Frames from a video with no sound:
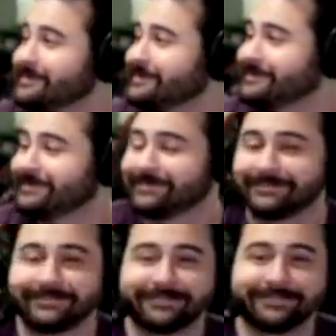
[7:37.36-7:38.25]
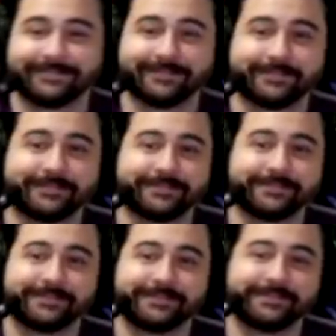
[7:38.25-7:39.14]

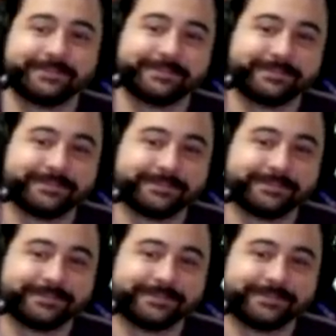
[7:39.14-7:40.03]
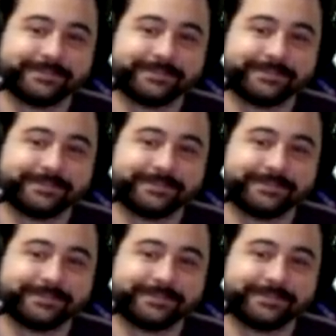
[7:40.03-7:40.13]
(not speaking)